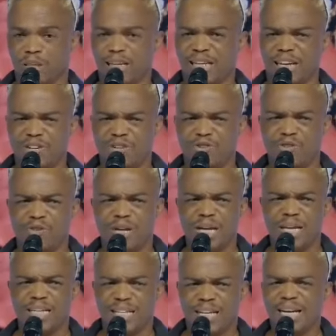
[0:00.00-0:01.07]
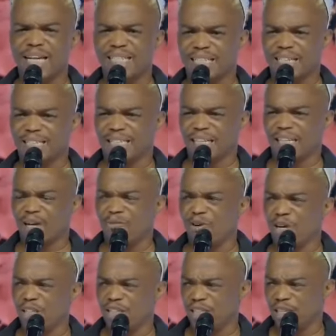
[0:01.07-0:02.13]
And I realized later that I've
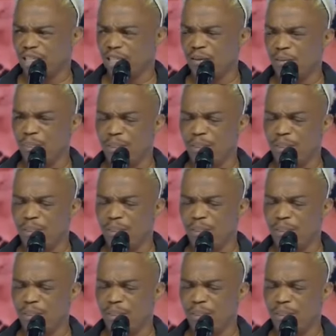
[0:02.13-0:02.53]
hurt her.